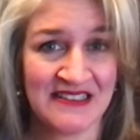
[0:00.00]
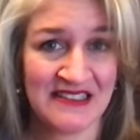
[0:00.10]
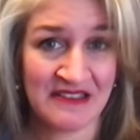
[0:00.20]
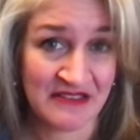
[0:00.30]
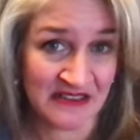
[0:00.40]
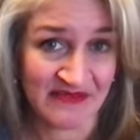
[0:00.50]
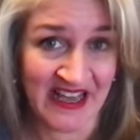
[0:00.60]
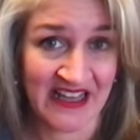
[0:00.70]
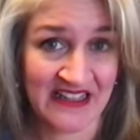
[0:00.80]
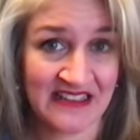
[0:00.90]
You do the
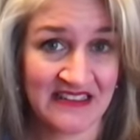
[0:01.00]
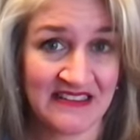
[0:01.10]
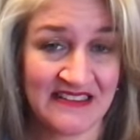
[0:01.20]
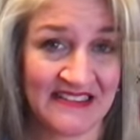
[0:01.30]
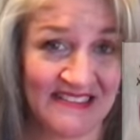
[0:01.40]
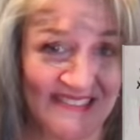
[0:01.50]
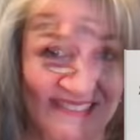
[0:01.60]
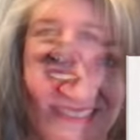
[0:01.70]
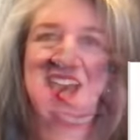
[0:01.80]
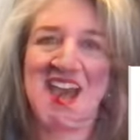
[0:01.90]
math.
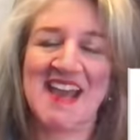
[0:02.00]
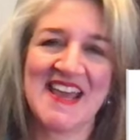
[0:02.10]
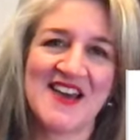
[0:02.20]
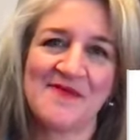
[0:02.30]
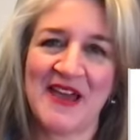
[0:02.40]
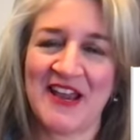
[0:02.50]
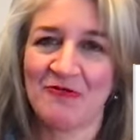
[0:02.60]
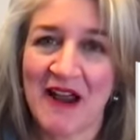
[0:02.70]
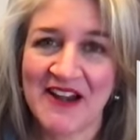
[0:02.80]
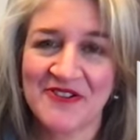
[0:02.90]
I am a
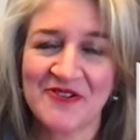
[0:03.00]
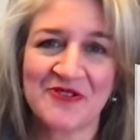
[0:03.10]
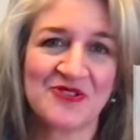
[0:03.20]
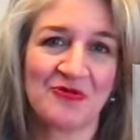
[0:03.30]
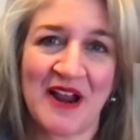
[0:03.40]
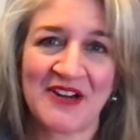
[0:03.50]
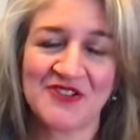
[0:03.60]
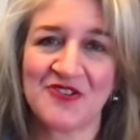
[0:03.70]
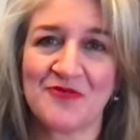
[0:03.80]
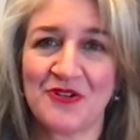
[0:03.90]
writer,
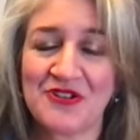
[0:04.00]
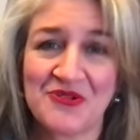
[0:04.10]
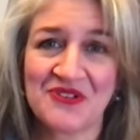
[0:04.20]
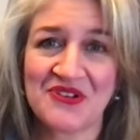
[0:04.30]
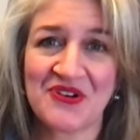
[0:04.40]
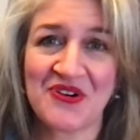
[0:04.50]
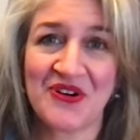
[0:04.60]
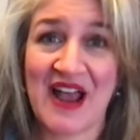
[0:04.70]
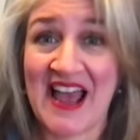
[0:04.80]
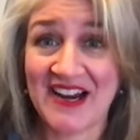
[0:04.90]
director,
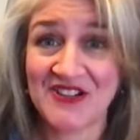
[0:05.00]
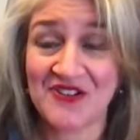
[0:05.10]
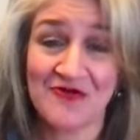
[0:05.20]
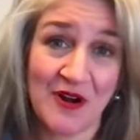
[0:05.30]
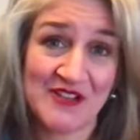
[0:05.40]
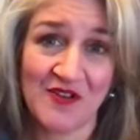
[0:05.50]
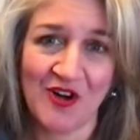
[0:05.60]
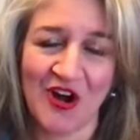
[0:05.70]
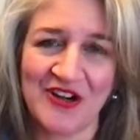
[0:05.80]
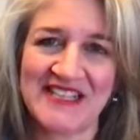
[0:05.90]
producer, actor, voiceover
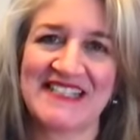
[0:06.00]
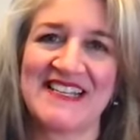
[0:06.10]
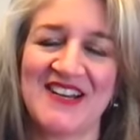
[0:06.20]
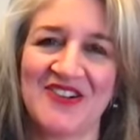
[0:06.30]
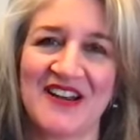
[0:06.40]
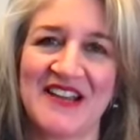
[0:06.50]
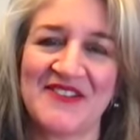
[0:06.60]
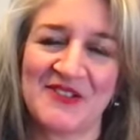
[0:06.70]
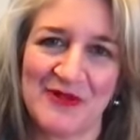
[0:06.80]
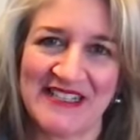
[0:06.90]
artist here in the Twin